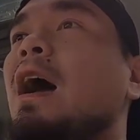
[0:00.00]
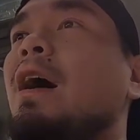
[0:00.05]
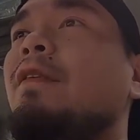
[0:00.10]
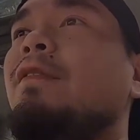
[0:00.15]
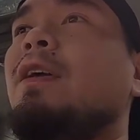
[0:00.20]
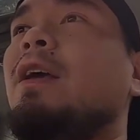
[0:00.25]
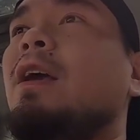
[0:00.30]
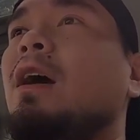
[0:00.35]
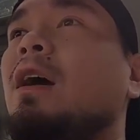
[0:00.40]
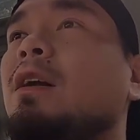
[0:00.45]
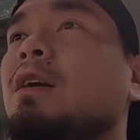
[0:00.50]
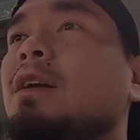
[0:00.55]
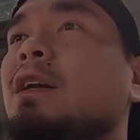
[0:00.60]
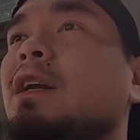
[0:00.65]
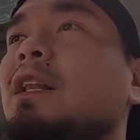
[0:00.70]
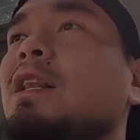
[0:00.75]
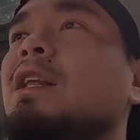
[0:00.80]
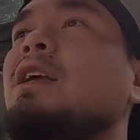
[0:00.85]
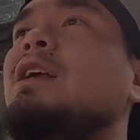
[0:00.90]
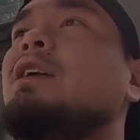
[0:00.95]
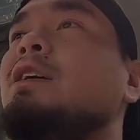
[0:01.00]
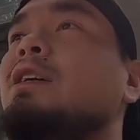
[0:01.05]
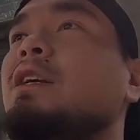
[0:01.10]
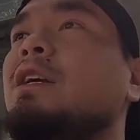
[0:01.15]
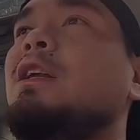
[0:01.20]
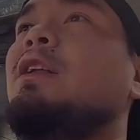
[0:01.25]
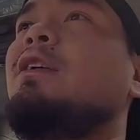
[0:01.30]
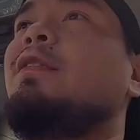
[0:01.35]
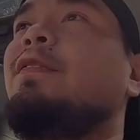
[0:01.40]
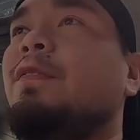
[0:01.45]
having a really,
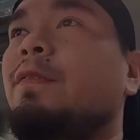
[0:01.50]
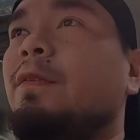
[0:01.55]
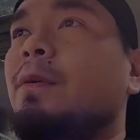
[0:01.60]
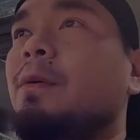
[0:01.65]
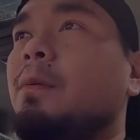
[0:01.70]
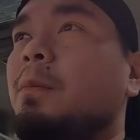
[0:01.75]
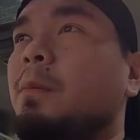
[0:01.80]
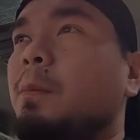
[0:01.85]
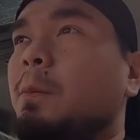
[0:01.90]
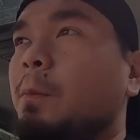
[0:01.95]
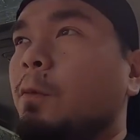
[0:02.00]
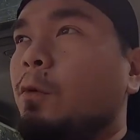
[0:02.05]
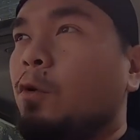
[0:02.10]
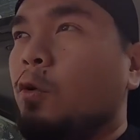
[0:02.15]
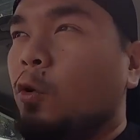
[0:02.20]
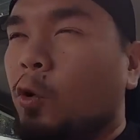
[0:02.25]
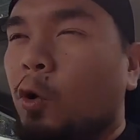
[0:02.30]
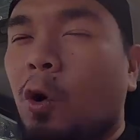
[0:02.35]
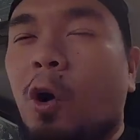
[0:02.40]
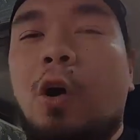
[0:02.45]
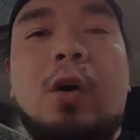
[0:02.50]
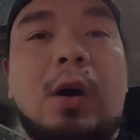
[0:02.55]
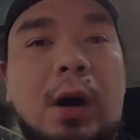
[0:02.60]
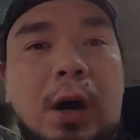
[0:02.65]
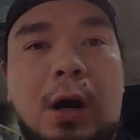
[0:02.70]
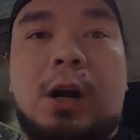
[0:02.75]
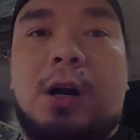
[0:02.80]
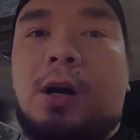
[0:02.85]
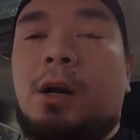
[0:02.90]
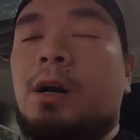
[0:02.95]
really raw
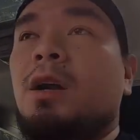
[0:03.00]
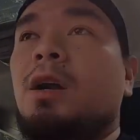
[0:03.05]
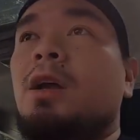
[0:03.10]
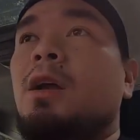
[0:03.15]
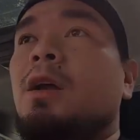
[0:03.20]
car.